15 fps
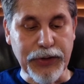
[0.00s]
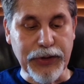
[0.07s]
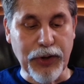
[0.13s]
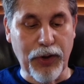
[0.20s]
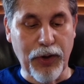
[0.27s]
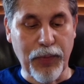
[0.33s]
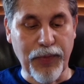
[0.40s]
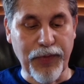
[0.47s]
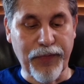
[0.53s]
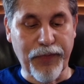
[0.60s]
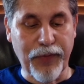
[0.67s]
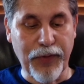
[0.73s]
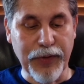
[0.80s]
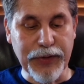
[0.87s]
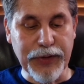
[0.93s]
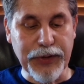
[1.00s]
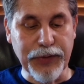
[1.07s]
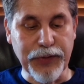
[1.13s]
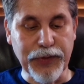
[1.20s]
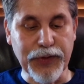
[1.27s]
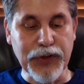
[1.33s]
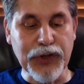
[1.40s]
term referred
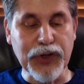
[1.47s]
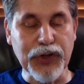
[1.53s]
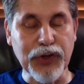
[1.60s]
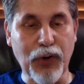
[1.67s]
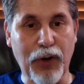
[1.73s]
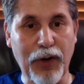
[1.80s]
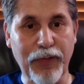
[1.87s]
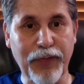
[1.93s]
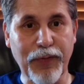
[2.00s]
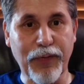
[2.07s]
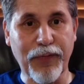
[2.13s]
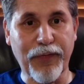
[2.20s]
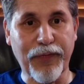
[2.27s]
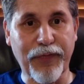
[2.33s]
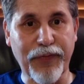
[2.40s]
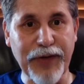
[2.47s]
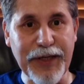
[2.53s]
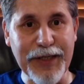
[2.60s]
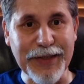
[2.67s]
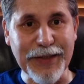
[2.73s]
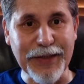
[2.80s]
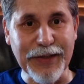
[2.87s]
to soft
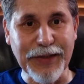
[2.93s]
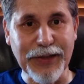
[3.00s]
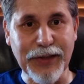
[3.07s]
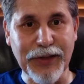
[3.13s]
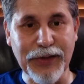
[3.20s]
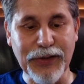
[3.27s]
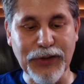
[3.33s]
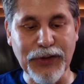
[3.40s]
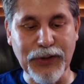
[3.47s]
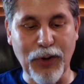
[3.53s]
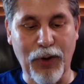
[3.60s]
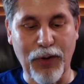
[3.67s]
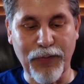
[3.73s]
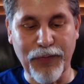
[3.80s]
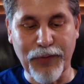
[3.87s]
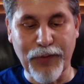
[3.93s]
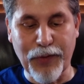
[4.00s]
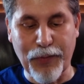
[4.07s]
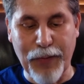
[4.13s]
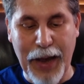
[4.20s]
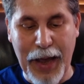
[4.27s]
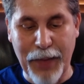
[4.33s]
feces, soft
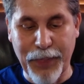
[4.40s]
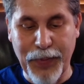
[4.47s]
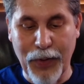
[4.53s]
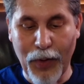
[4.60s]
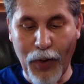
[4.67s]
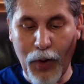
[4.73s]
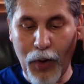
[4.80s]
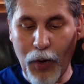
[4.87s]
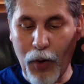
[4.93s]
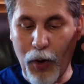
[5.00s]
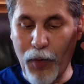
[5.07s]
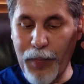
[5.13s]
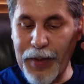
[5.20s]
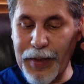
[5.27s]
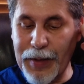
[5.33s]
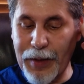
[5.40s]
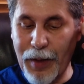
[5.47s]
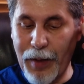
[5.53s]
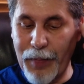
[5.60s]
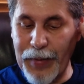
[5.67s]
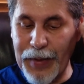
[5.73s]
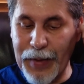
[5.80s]
crap, or
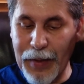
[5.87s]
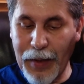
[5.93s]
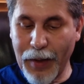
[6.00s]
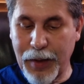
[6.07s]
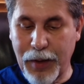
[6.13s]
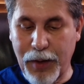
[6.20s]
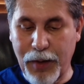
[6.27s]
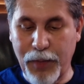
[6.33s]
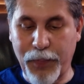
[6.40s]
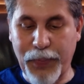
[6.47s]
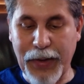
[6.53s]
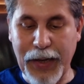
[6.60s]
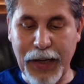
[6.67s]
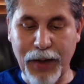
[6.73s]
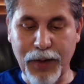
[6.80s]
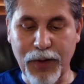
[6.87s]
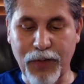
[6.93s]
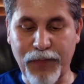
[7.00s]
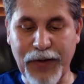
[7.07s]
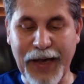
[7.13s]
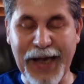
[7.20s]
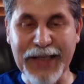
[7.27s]
becoming a pile
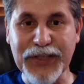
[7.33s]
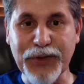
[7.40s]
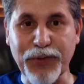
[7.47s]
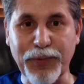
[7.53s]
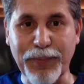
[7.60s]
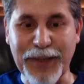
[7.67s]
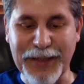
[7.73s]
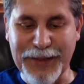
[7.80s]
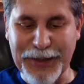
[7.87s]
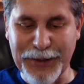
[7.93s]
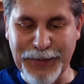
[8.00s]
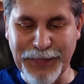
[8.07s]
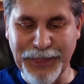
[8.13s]
of excrement.